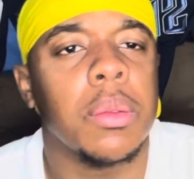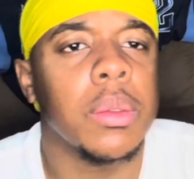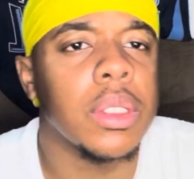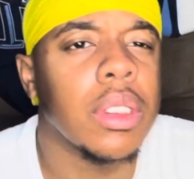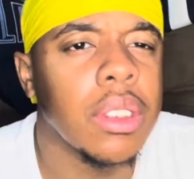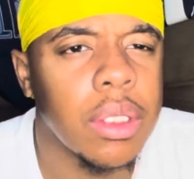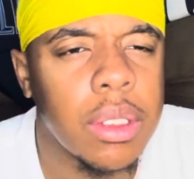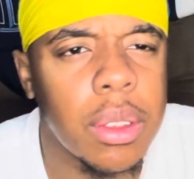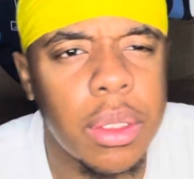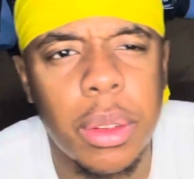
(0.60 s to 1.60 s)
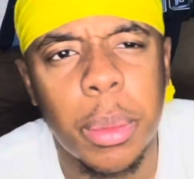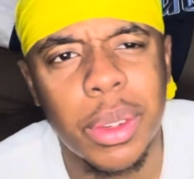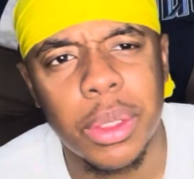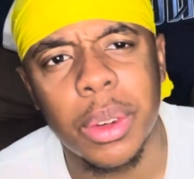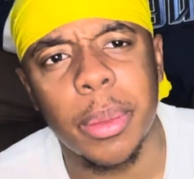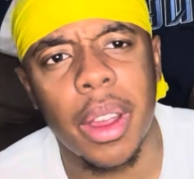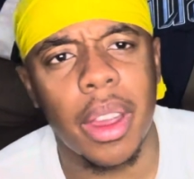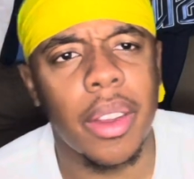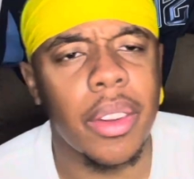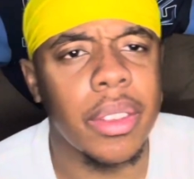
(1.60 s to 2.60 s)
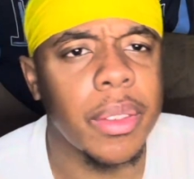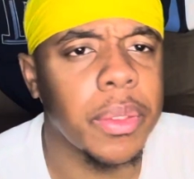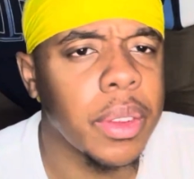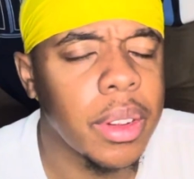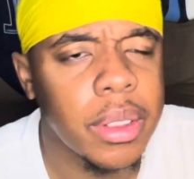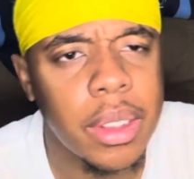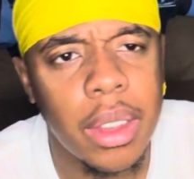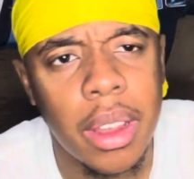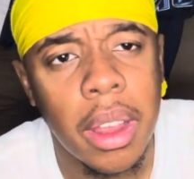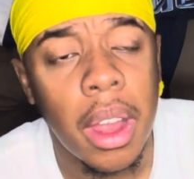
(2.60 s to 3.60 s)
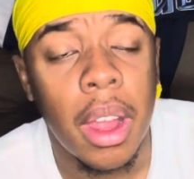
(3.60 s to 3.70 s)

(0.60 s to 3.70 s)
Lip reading: What's good, YouTube? It's your boy Trey back again in the video today.